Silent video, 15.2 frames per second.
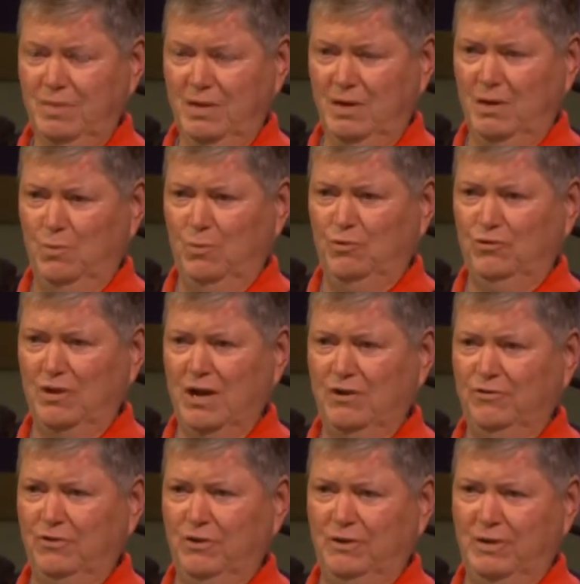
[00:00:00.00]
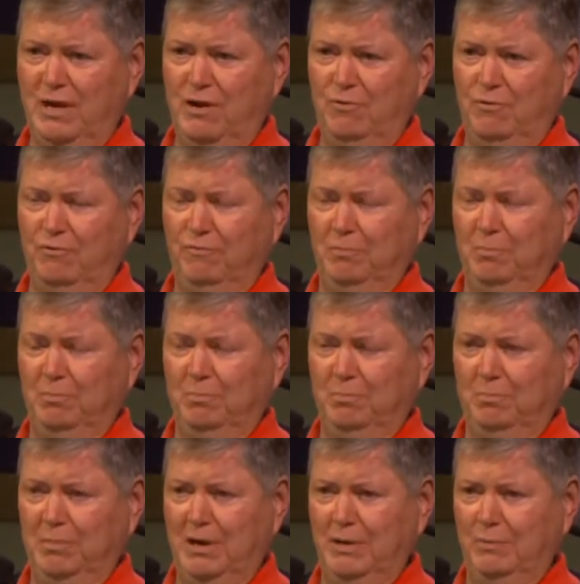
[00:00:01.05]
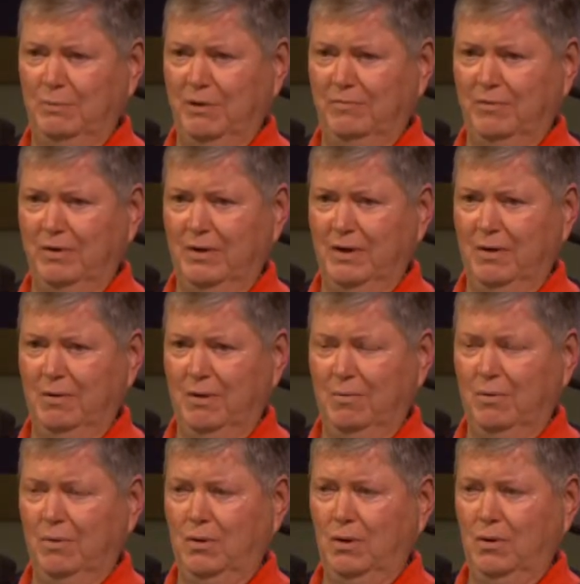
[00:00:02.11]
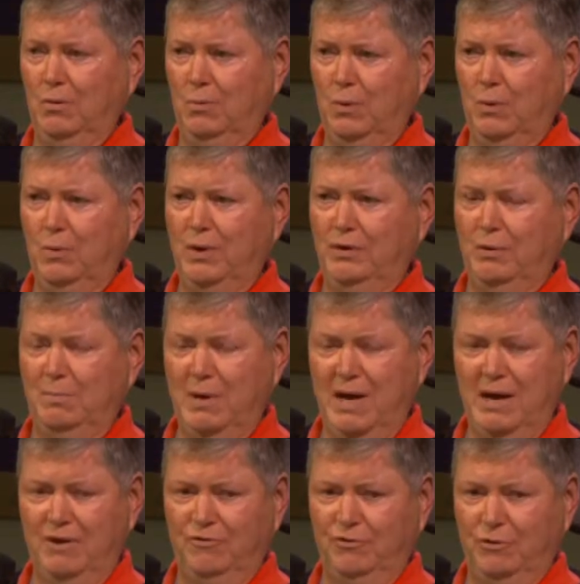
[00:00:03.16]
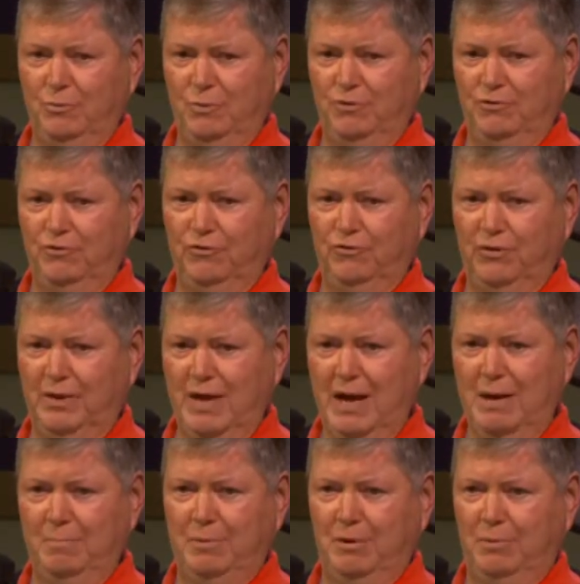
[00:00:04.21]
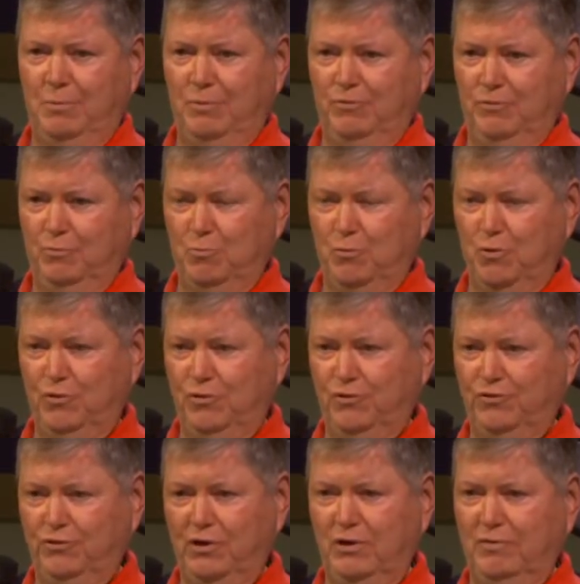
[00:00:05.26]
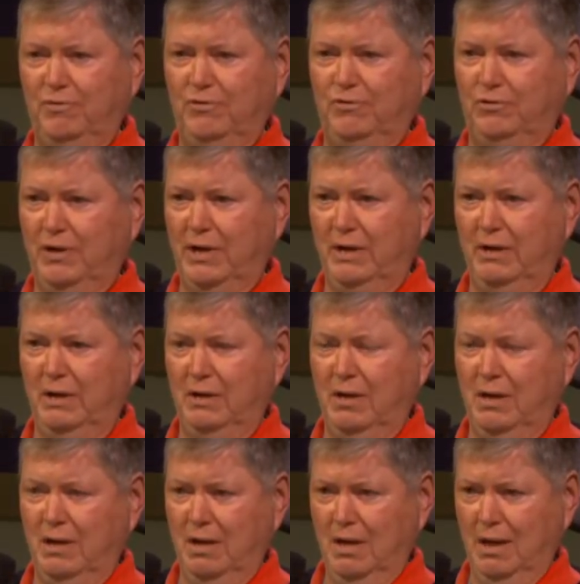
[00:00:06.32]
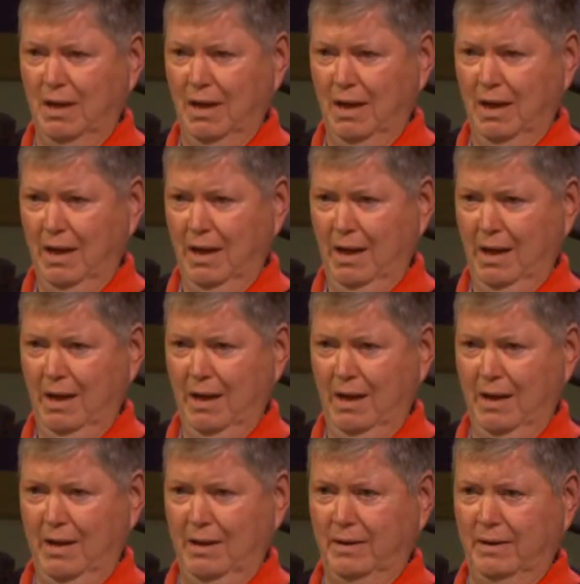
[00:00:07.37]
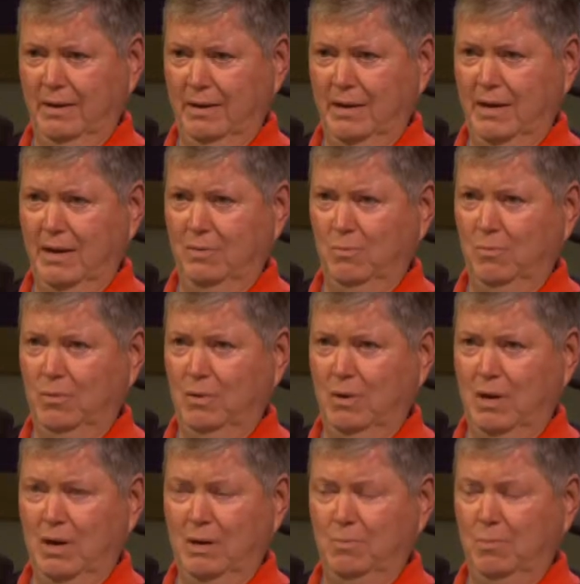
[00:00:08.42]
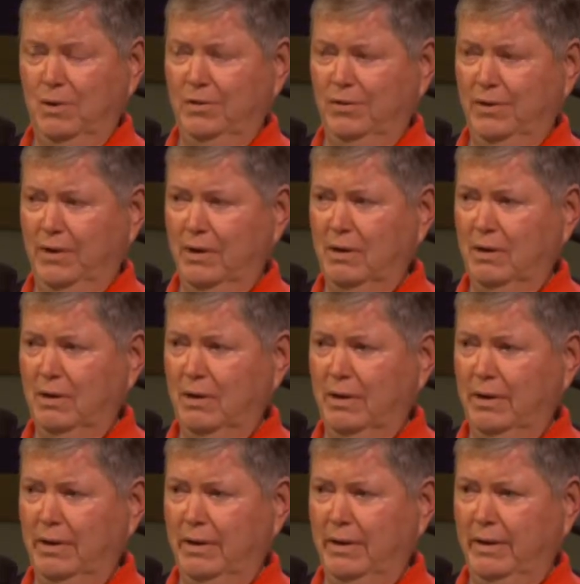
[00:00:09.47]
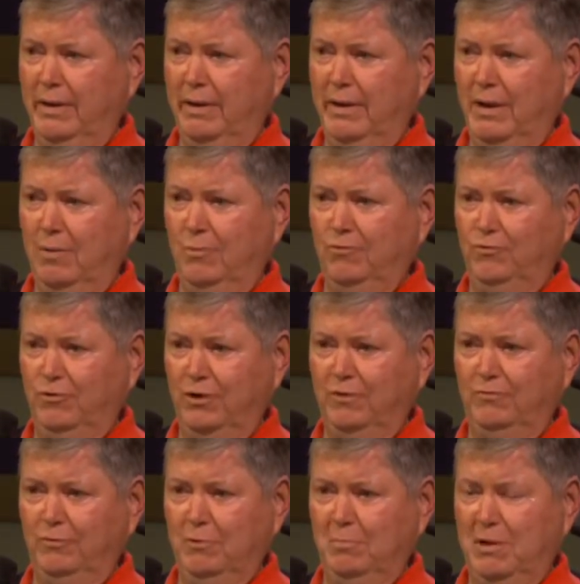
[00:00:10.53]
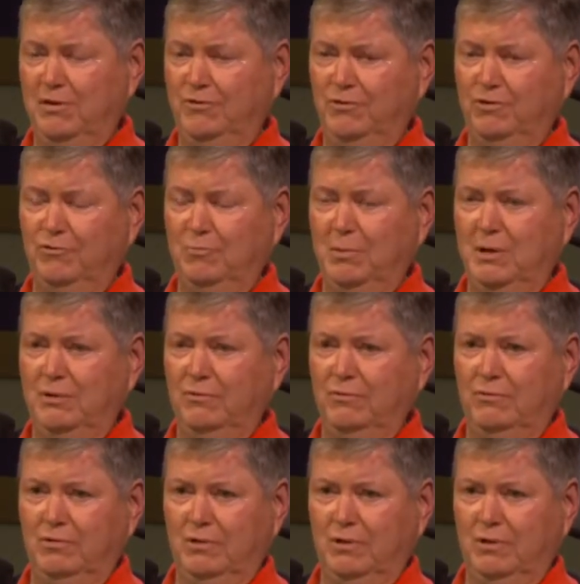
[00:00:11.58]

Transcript: in Wisconsin, a town over by the river, and we went to Madison, which is the capital, which is more in the center of the state. And I went there, and I was there for about 6 months.